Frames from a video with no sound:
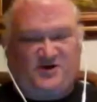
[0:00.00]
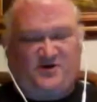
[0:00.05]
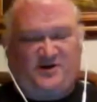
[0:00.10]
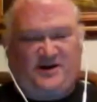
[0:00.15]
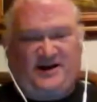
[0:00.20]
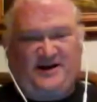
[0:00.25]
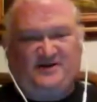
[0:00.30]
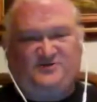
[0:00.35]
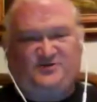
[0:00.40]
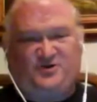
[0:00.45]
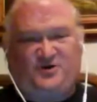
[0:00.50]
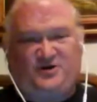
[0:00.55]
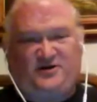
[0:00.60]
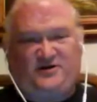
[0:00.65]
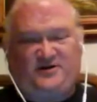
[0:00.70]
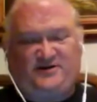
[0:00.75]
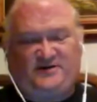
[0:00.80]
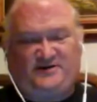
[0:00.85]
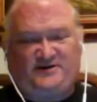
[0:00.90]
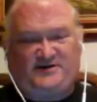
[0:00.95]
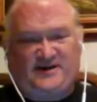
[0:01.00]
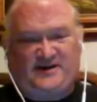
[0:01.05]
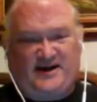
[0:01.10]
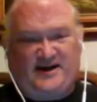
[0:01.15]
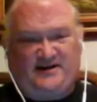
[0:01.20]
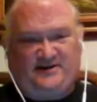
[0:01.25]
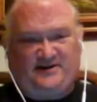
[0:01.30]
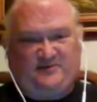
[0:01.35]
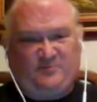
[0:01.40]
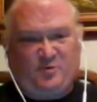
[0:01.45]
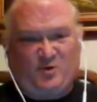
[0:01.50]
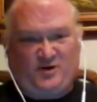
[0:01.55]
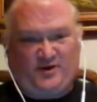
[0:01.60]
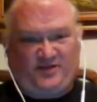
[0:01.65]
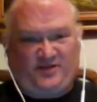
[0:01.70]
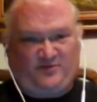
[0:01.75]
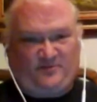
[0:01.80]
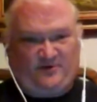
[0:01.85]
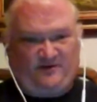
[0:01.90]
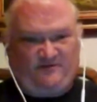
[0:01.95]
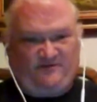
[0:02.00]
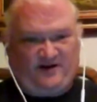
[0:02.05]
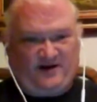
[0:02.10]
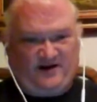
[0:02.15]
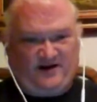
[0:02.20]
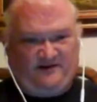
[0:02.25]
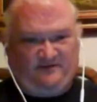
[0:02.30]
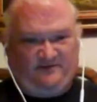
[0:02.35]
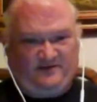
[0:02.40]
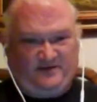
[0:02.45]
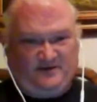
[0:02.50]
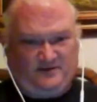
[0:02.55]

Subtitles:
the answer to 10 is 0.35.